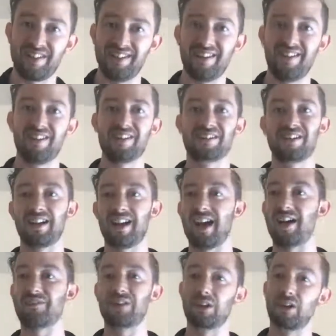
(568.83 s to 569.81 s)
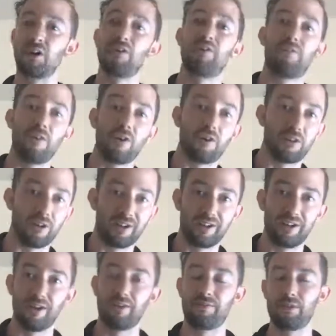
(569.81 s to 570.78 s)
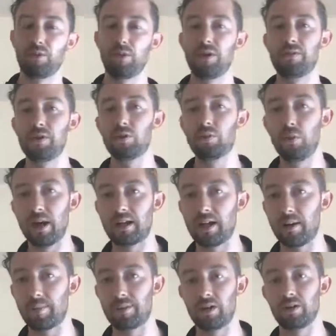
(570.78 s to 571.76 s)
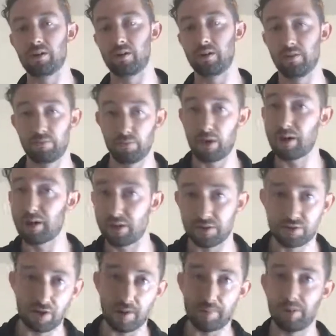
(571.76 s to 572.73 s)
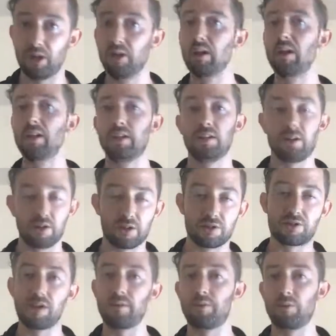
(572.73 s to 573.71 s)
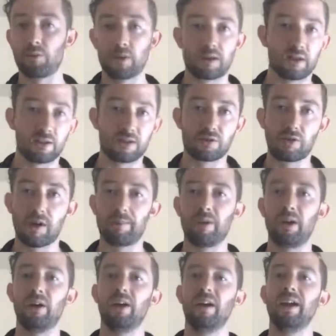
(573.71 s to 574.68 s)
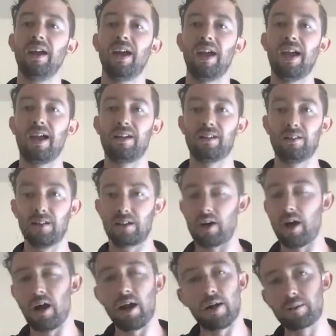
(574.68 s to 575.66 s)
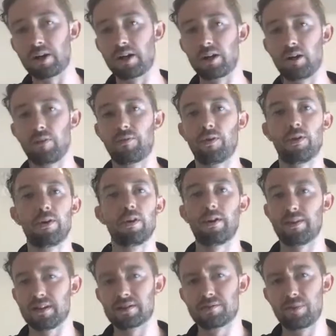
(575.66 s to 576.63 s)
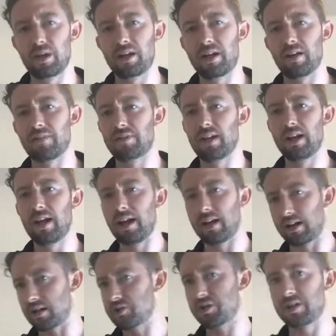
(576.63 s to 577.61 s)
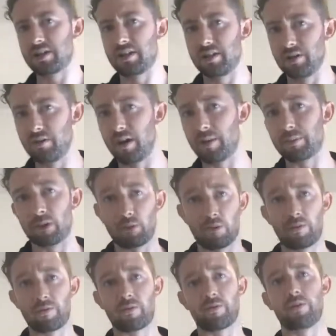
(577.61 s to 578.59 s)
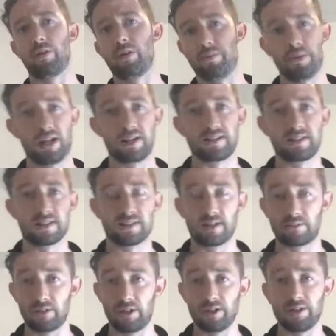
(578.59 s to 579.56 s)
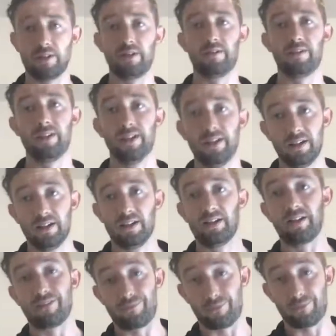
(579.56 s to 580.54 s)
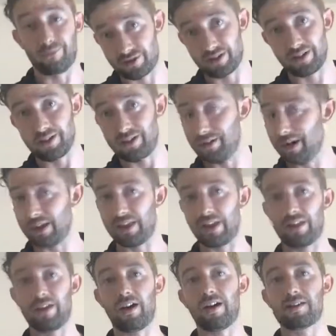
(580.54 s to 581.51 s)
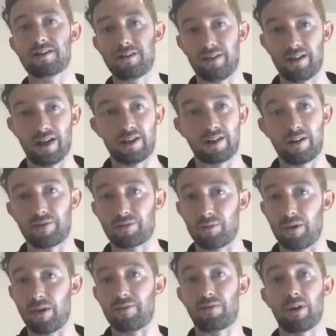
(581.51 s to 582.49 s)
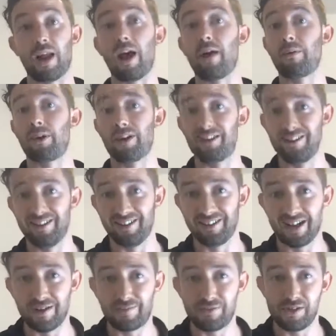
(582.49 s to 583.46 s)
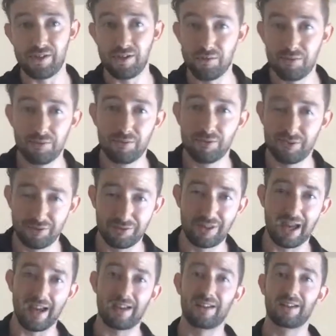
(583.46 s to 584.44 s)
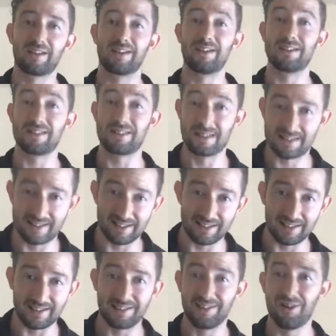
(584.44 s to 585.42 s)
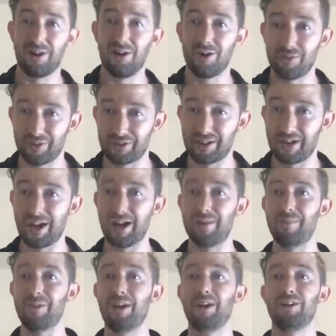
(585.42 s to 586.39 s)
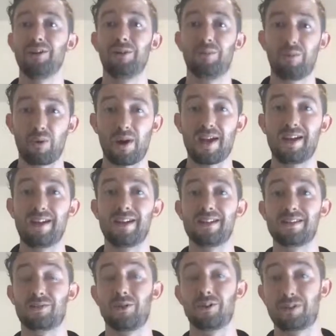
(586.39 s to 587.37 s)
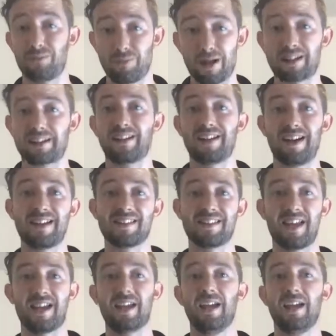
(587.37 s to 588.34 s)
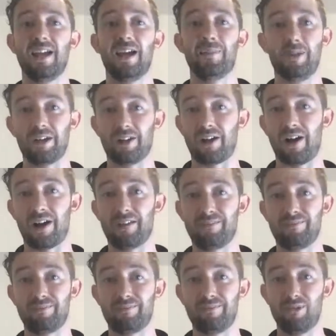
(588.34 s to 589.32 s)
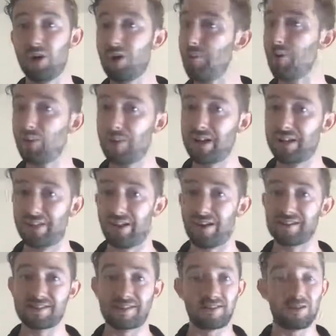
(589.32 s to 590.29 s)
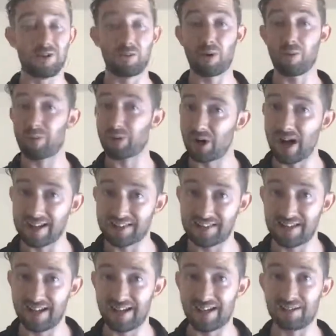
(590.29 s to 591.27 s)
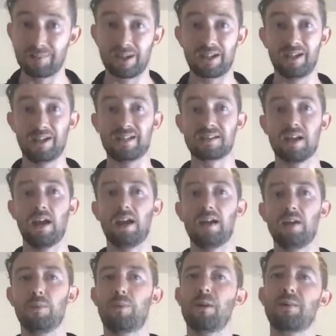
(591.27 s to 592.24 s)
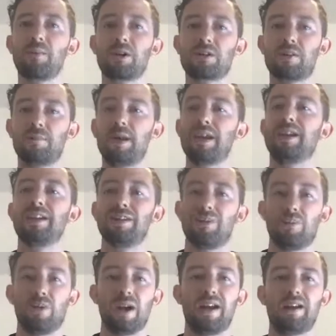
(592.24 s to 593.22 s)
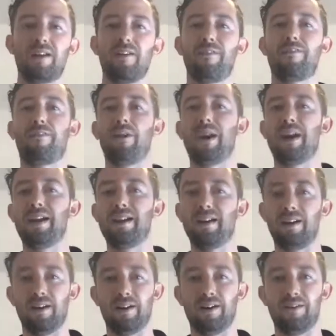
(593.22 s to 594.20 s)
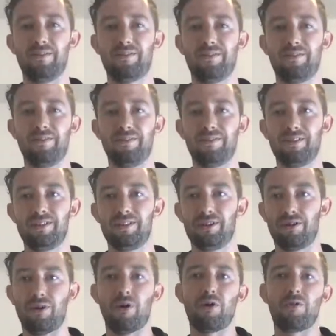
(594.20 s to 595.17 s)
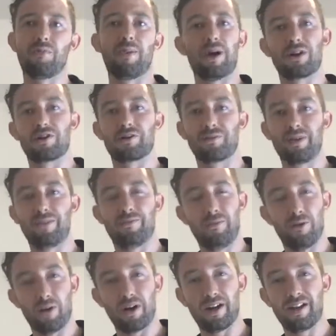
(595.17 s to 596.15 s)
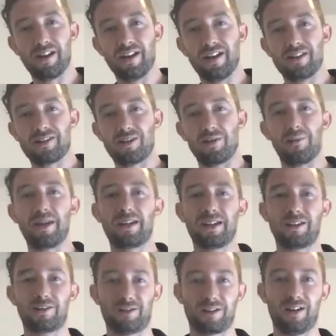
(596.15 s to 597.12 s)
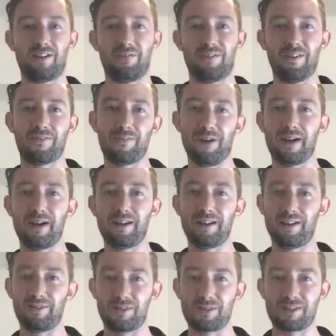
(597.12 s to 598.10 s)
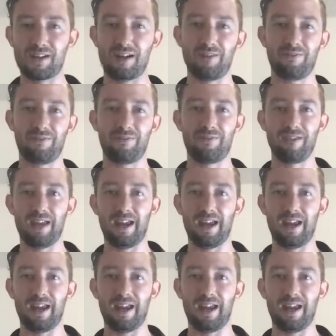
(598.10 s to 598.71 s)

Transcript: It's going to have to go further. If you wake up and you're running on the treadmill, you go to the gym, you're running on the treadmill, and you're like, all right, I'm going to go for, this is pretty tough today, I got shit to do, I'm going to run for 30 minutes. It's like, well, no, unfortunately you had that thought, so now you have to run for an hour. If you do that consistently over time, your brain is going to recognize that and be like, all right, no more weak thoughts, no more procrastinating, because you're pretty much making your brain afraid of your own punishment for it. So you're making yourself afraid of yourself.